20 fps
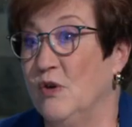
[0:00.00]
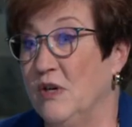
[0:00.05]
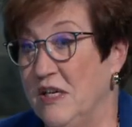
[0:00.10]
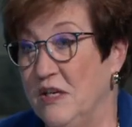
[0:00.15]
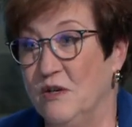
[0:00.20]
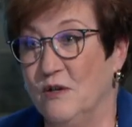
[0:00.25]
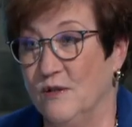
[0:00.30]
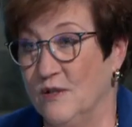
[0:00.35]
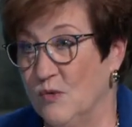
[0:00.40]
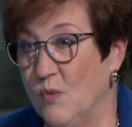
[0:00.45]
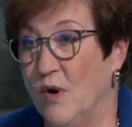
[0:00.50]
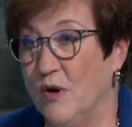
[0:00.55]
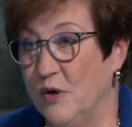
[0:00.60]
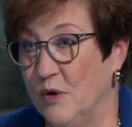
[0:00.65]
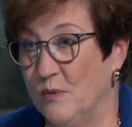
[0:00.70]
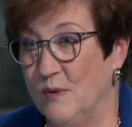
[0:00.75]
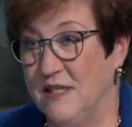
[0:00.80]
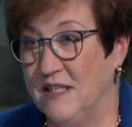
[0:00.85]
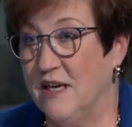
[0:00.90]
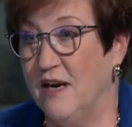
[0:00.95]
years while
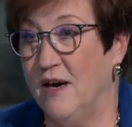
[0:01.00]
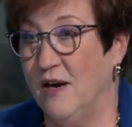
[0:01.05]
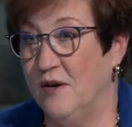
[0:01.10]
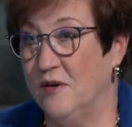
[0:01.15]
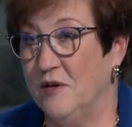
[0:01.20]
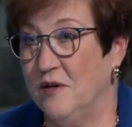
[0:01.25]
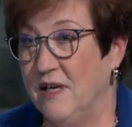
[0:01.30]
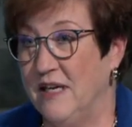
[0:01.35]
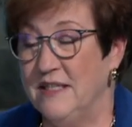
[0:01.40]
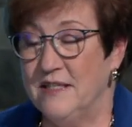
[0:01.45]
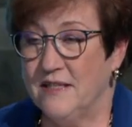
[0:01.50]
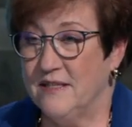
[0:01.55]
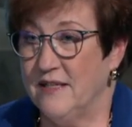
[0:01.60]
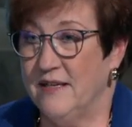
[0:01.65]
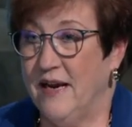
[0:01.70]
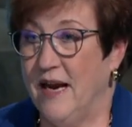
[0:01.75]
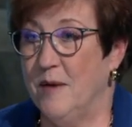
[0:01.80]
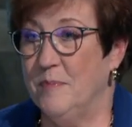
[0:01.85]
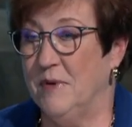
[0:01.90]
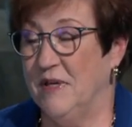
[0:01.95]
you're retired. It doesn't
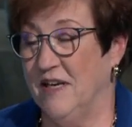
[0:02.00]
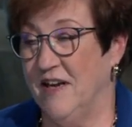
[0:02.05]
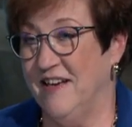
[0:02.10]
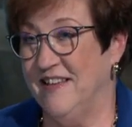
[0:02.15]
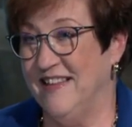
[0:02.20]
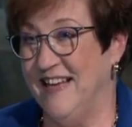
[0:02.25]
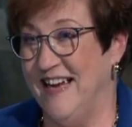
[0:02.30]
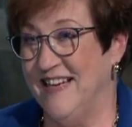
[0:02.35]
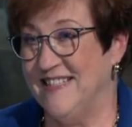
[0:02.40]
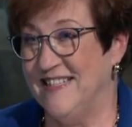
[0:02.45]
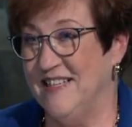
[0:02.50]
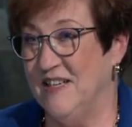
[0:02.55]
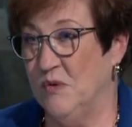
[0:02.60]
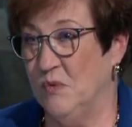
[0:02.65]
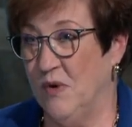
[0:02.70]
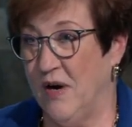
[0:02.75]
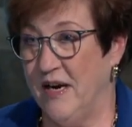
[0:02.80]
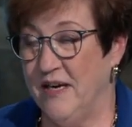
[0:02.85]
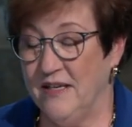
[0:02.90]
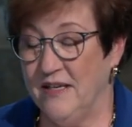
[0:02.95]
happen like that, right?